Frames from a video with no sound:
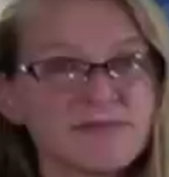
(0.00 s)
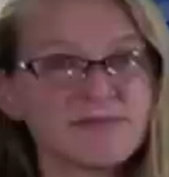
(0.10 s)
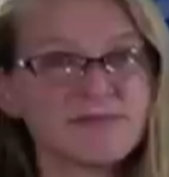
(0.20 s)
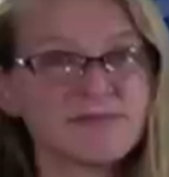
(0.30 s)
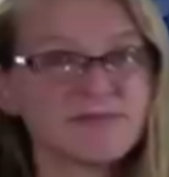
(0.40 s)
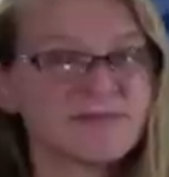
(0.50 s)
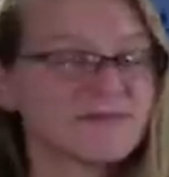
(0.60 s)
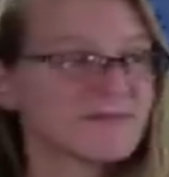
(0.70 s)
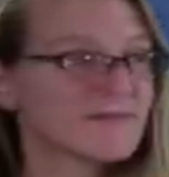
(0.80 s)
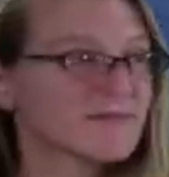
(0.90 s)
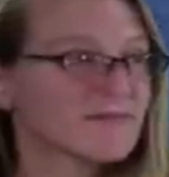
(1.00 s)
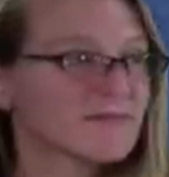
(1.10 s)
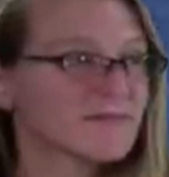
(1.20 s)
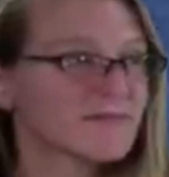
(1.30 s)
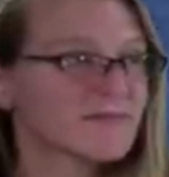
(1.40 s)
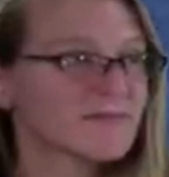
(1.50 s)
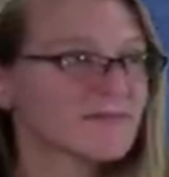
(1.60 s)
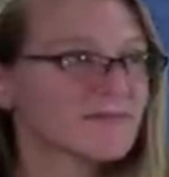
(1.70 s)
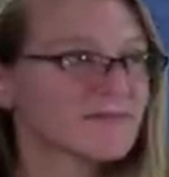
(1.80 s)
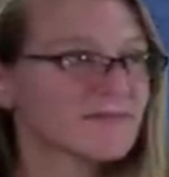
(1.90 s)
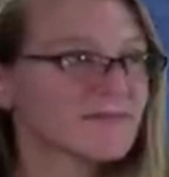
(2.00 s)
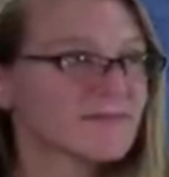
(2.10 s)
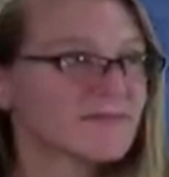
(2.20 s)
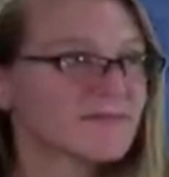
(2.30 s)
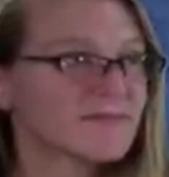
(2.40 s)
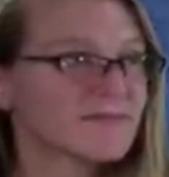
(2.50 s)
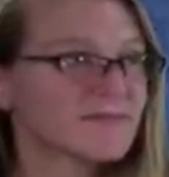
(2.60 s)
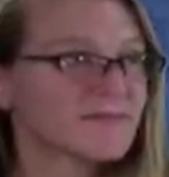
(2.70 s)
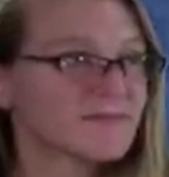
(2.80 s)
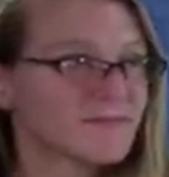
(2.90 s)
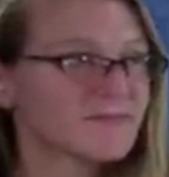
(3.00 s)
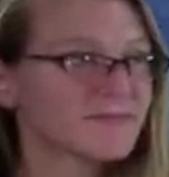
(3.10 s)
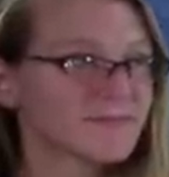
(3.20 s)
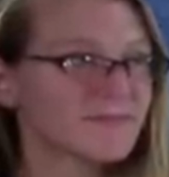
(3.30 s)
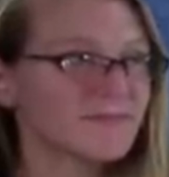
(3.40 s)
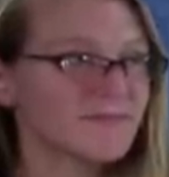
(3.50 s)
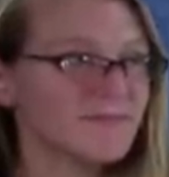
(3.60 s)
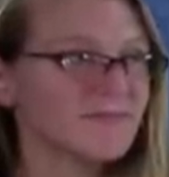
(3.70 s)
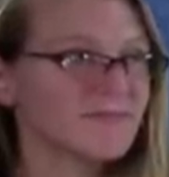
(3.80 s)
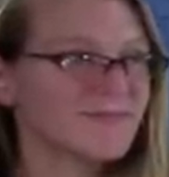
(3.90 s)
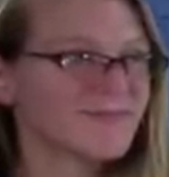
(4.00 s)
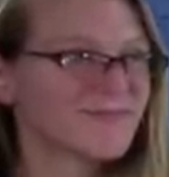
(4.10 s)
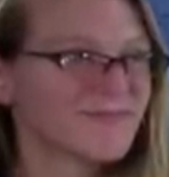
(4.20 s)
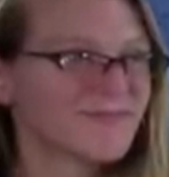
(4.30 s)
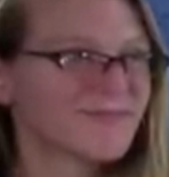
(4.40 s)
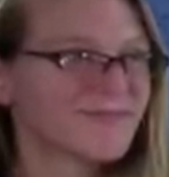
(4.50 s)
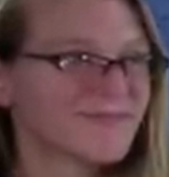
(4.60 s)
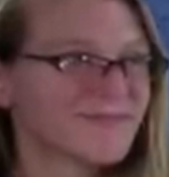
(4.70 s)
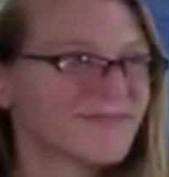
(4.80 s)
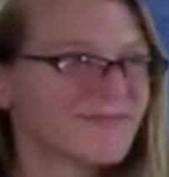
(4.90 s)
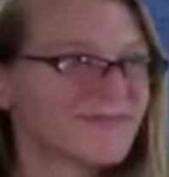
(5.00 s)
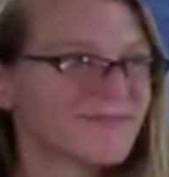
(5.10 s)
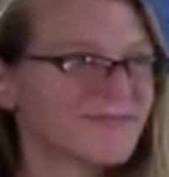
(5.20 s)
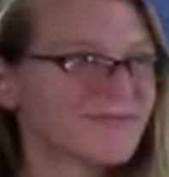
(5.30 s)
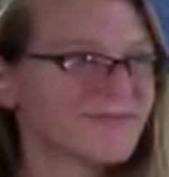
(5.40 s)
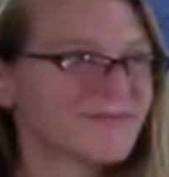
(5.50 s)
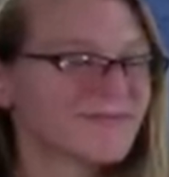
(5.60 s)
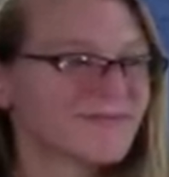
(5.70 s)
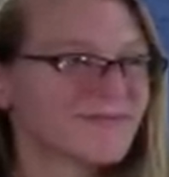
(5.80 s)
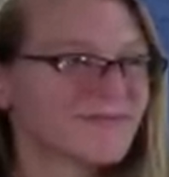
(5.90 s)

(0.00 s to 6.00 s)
(not speaking)